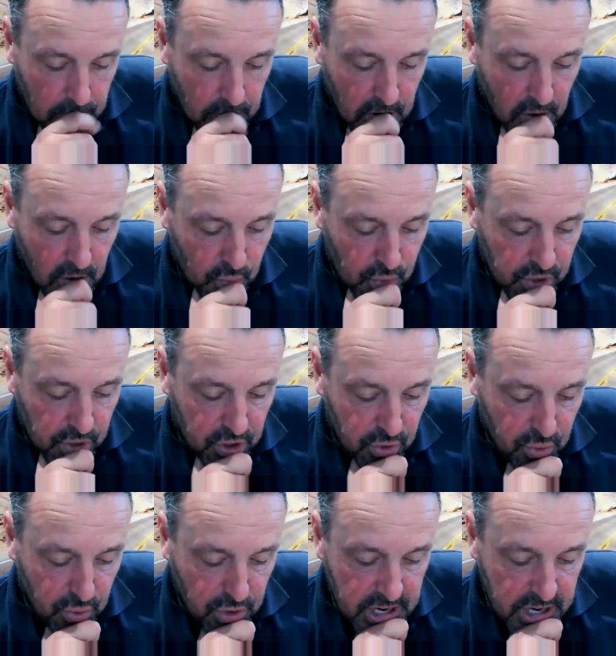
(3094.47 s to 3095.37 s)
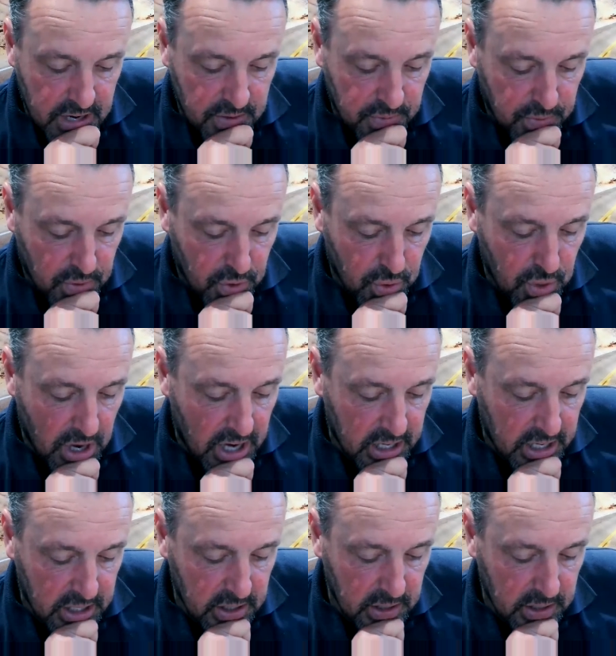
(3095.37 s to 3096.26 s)
Retrieve
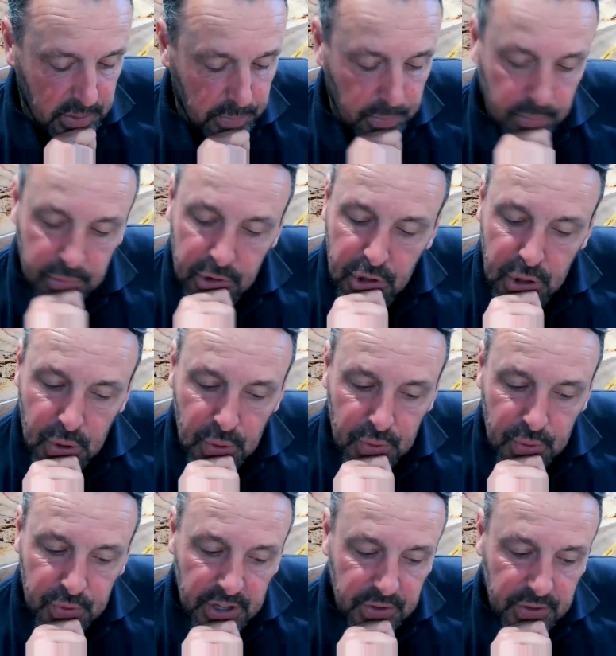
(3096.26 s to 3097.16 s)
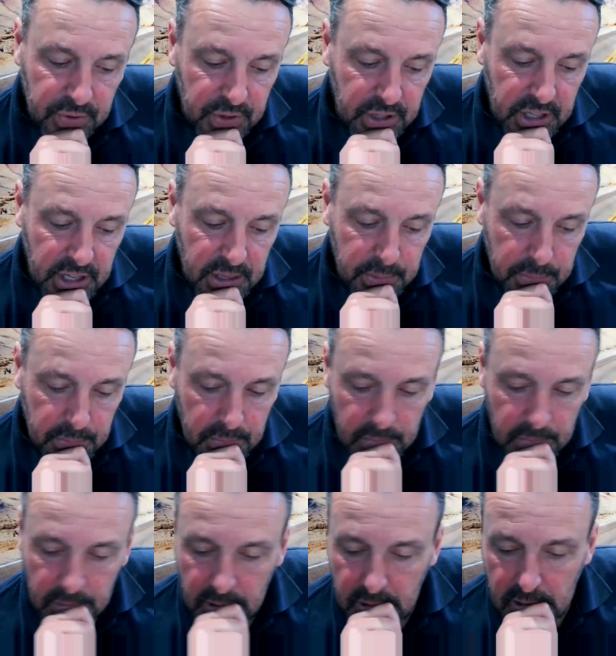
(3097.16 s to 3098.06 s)
Tracker 250.
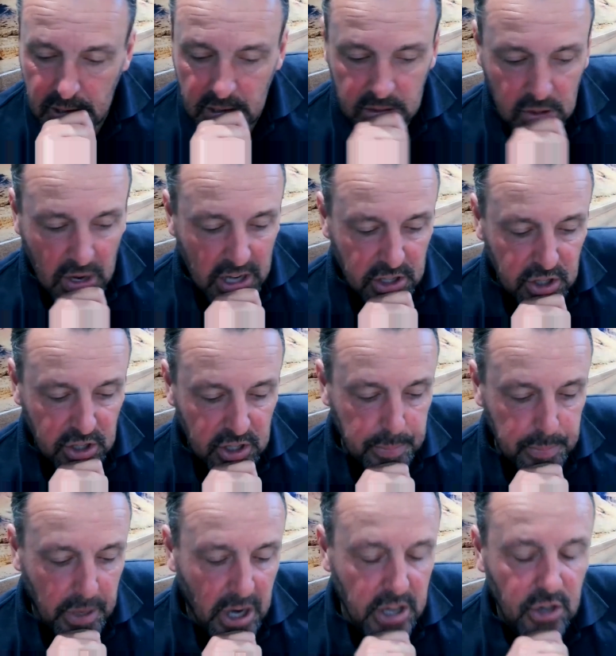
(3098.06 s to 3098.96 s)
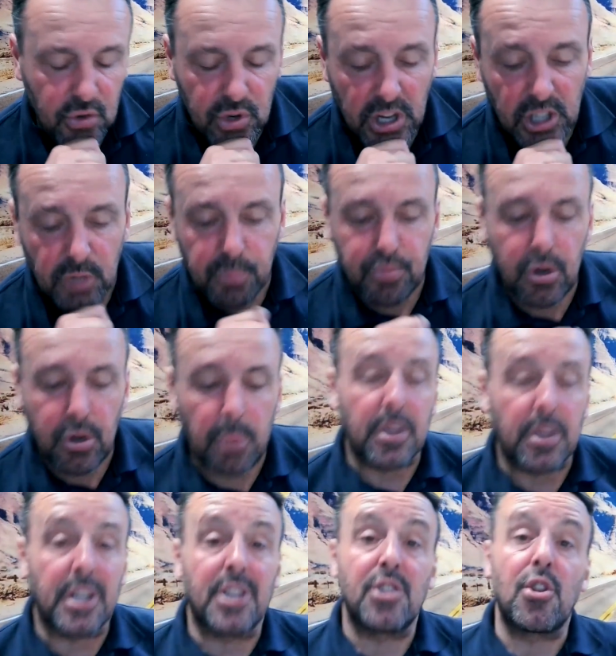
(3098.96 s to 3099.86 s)
So actually, Bike Track's
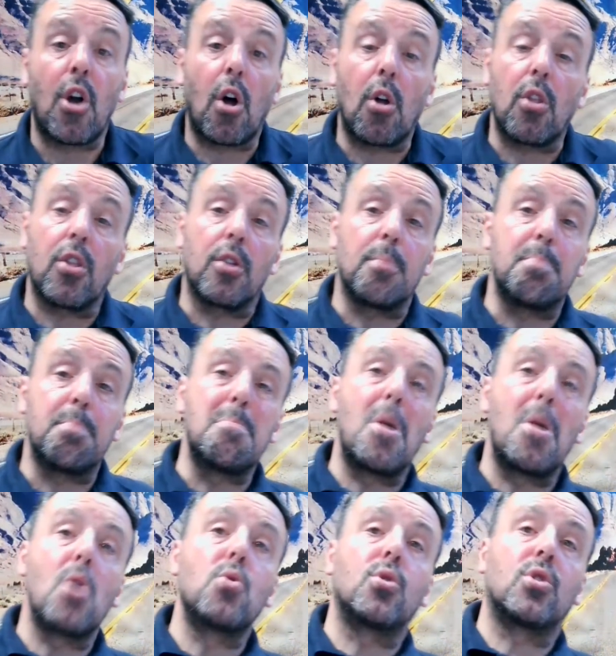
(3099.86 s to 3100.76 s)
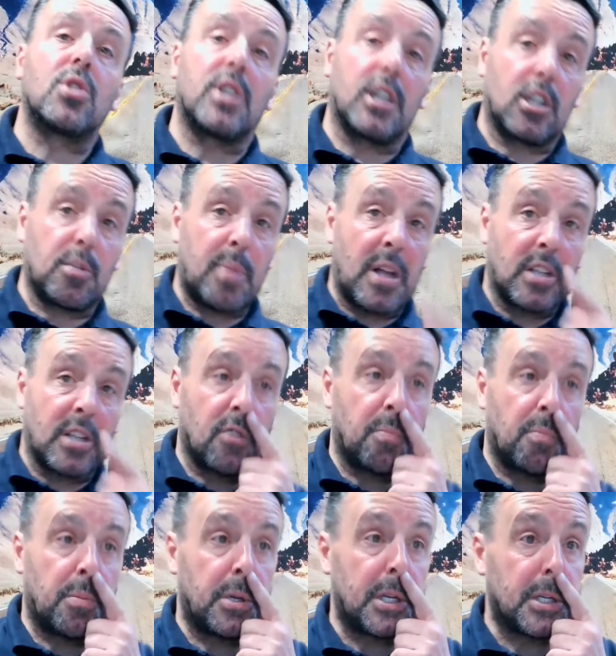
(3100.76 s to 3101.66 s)
probably not the most
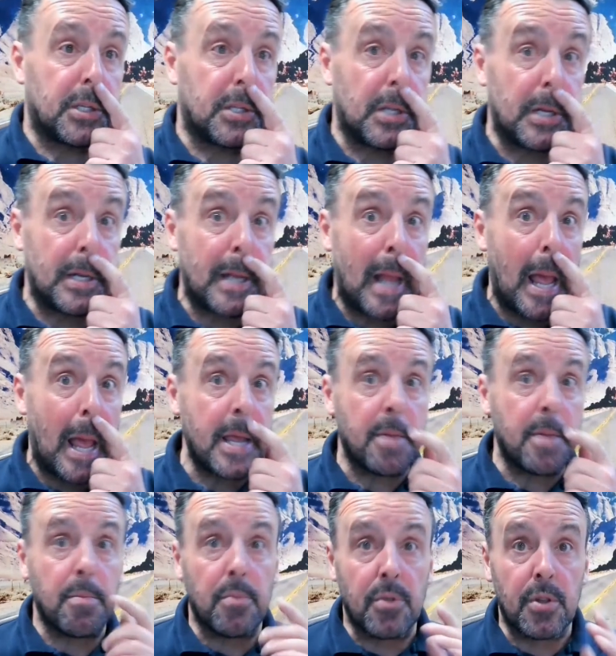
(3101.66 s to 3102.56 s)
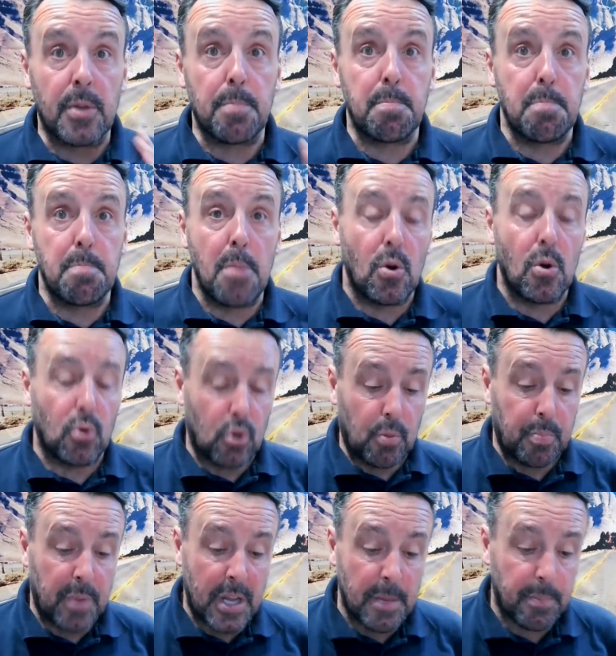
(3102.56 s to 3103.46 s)
expensive, but it's the name that most
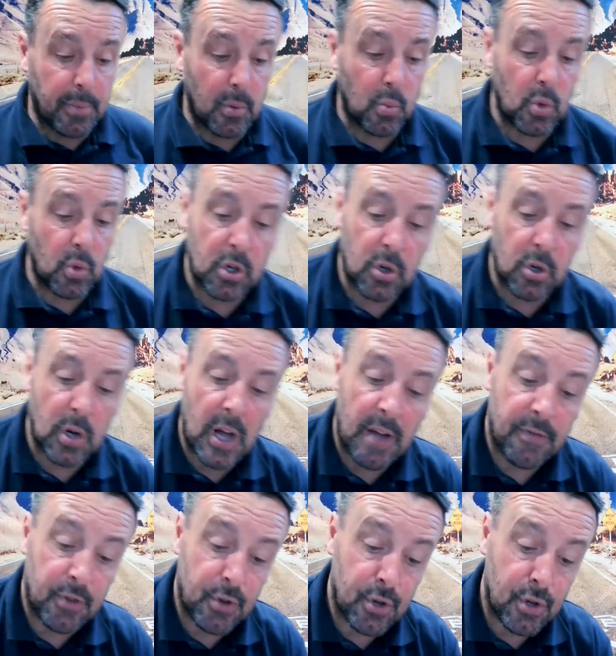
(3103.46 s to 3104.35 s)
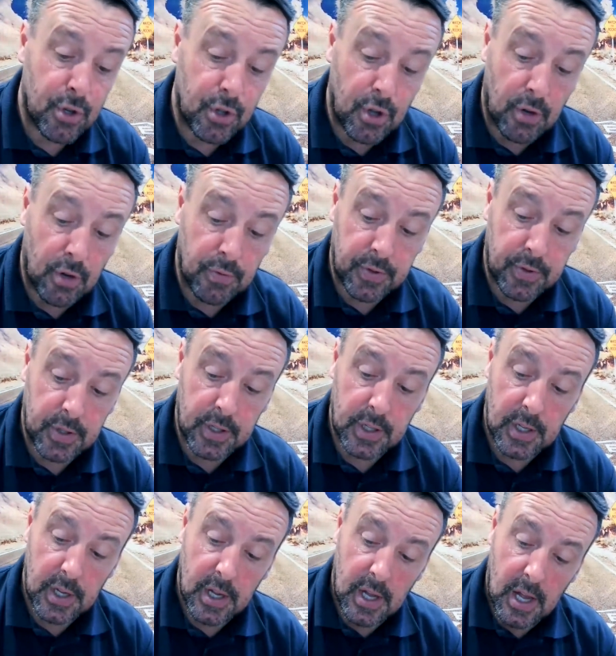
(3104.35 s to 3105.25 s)
people will have heard of.
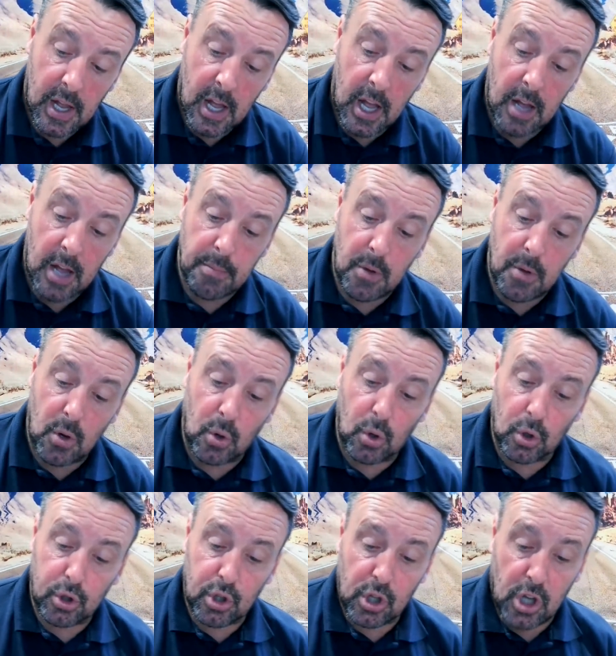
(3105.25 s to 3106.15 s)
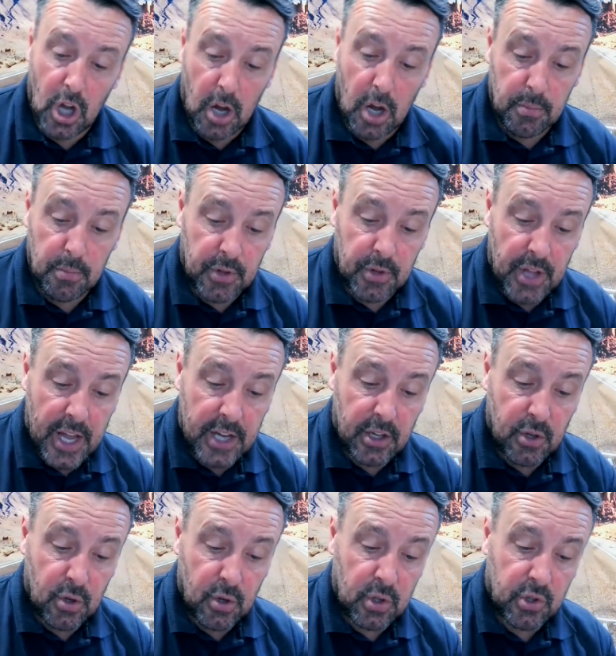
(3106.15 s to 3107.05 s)
Autocom, they're
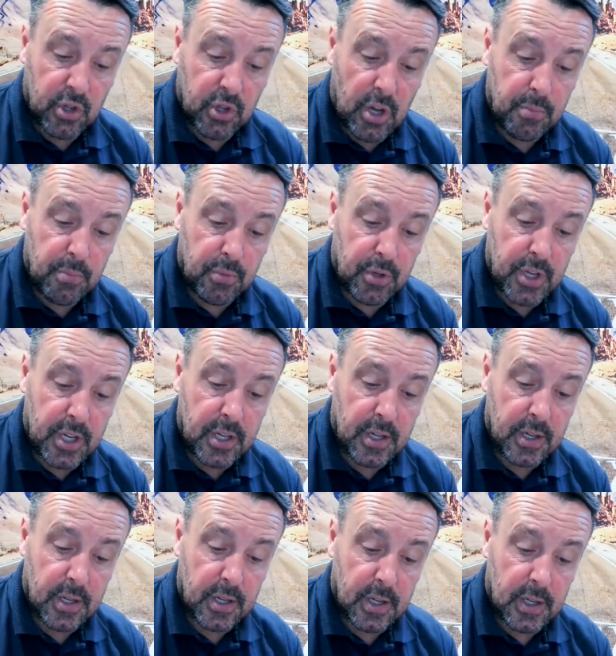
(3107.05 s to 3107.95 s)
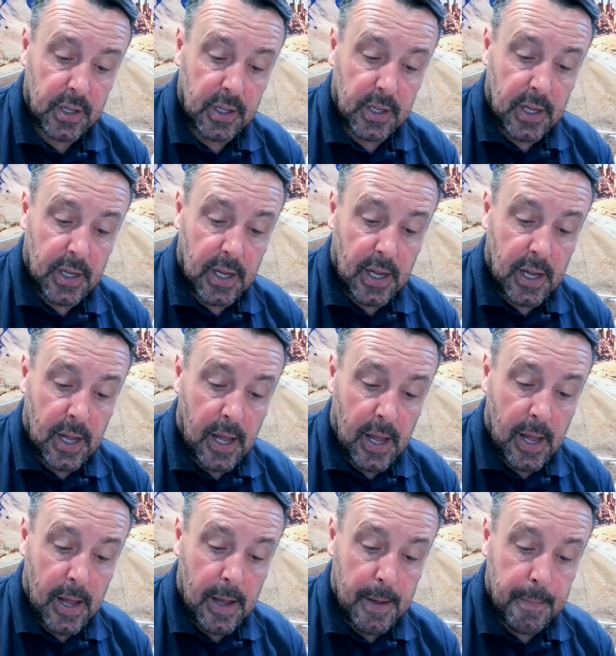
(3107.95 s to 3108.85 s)
doing something.
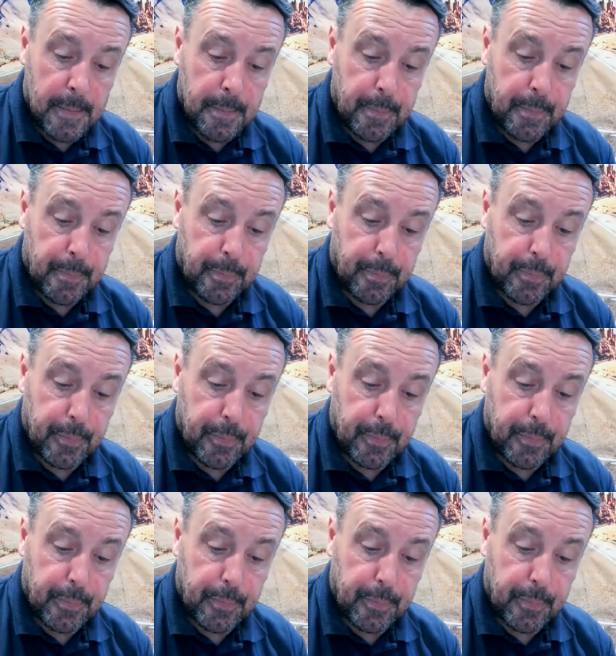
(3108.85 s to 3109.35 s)
Don't